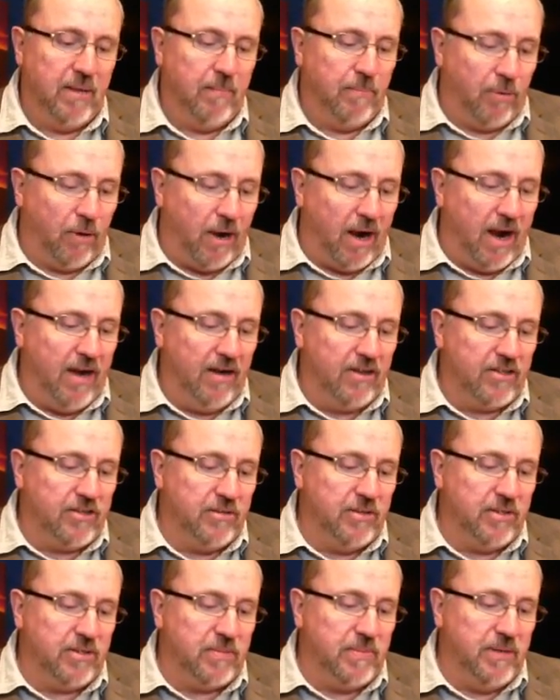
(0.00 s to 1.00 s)
prior to
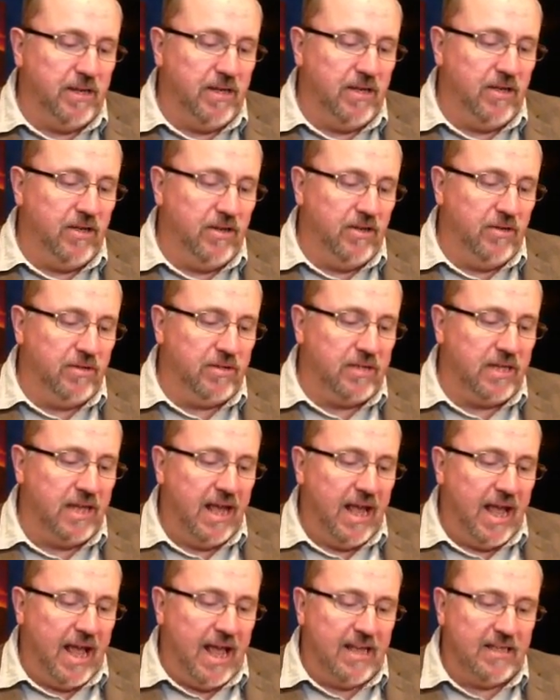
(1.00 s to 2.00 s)
its being used
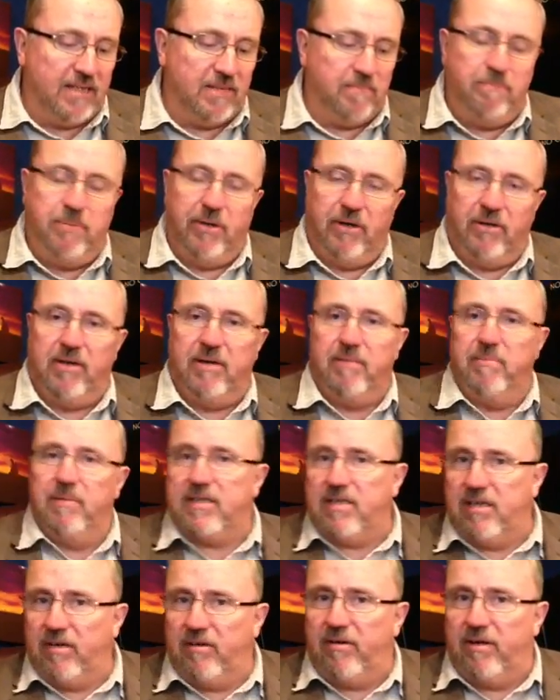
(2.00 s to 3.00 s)
as a building
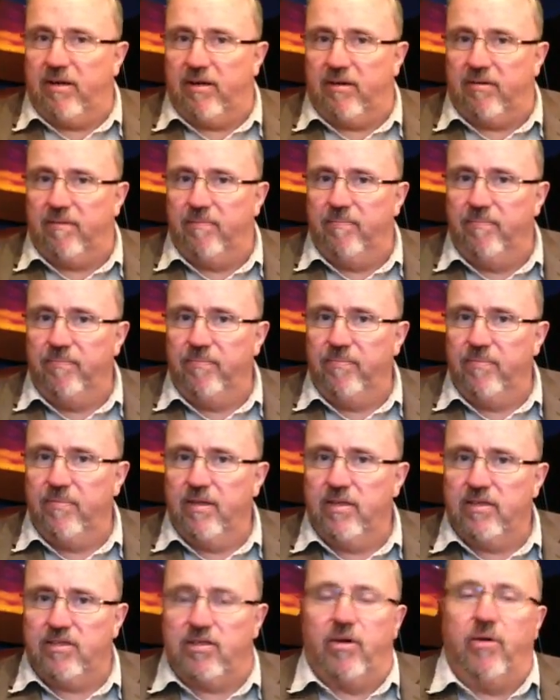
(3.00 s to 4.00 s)
material.
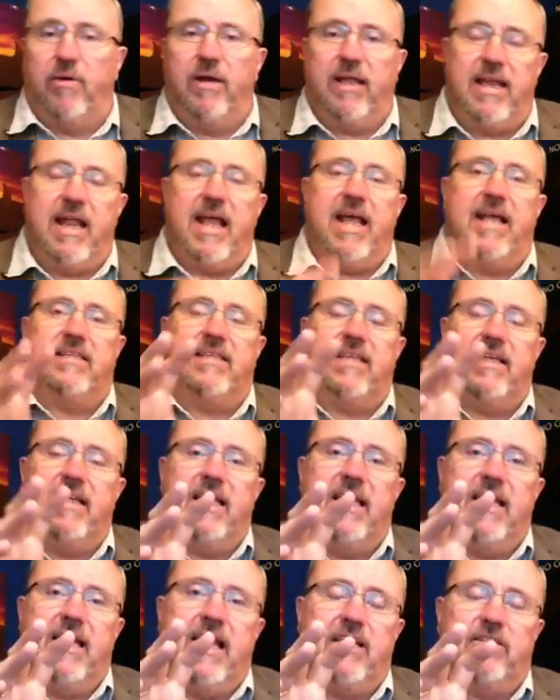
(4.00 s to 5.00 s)
So it has
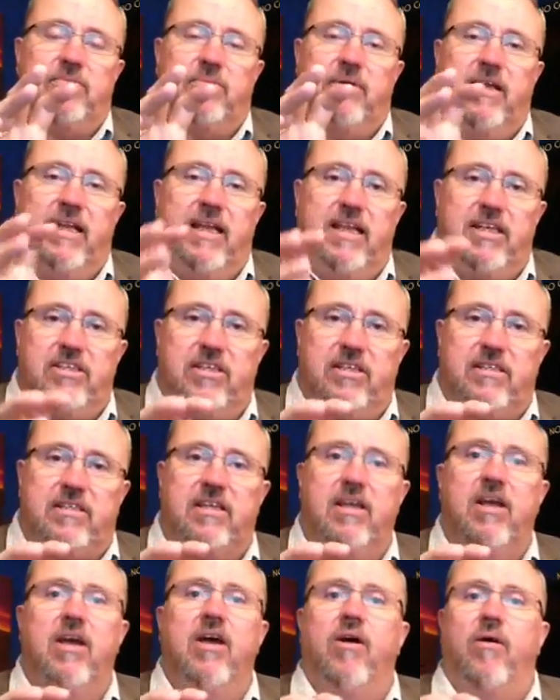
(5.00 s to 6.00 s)

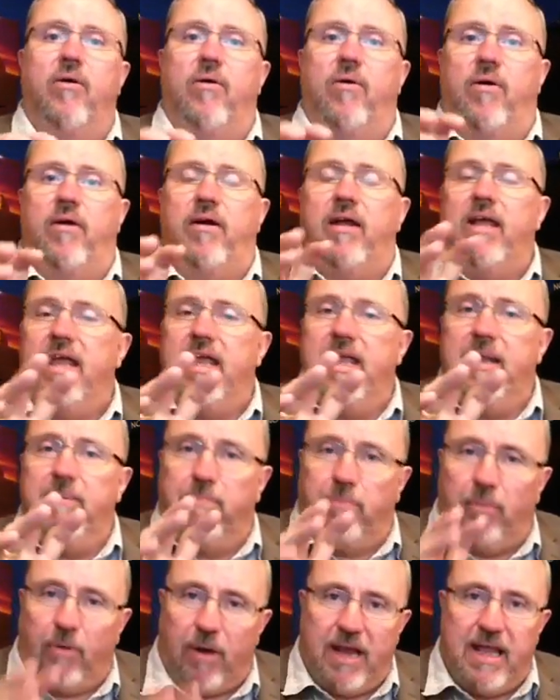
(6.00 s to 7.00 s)
religious or
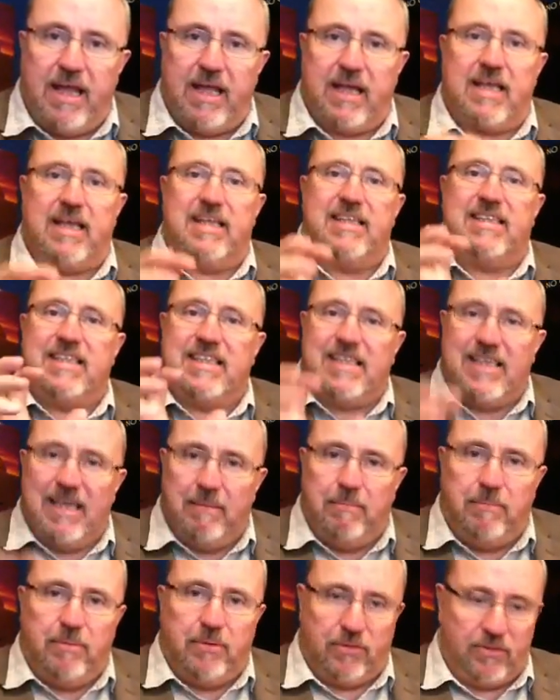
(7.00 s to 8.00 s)
Hebraic
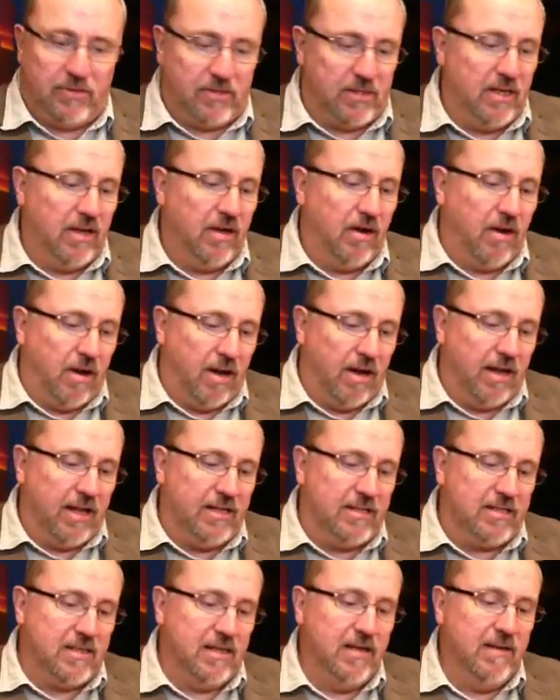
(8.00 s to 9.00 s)
symbols on
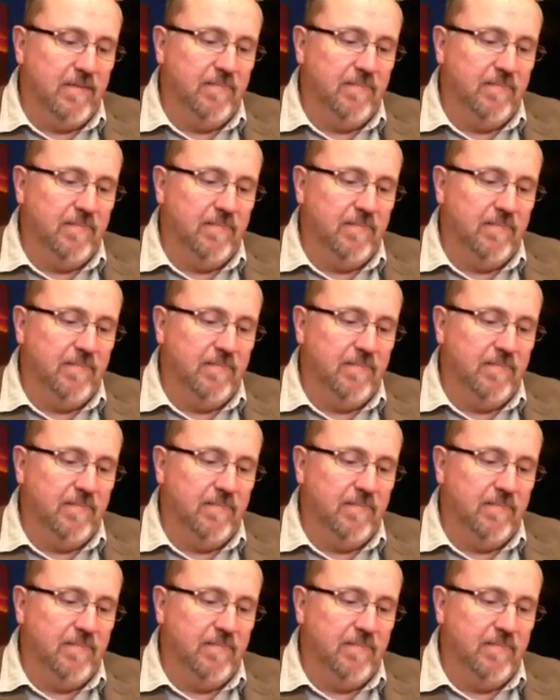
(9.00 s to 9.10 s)
it,